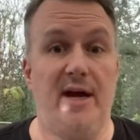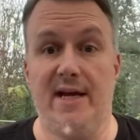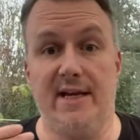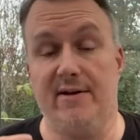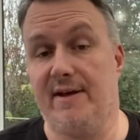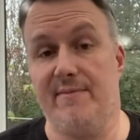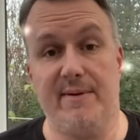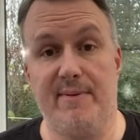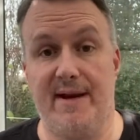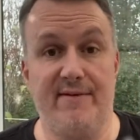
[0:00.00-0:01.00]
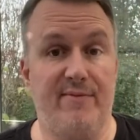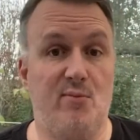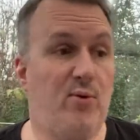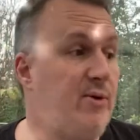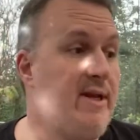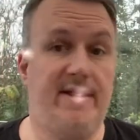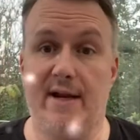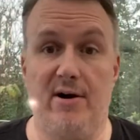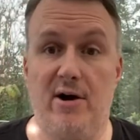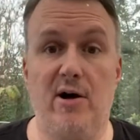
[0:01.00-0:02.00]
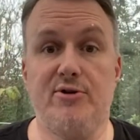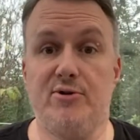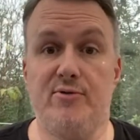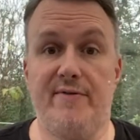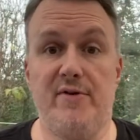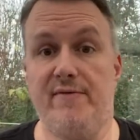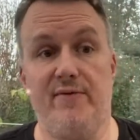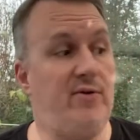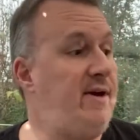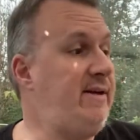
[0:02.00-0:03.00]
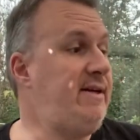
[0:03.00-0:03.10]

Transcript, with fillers: you know, give me plenty of warning, then I'll do a review for it.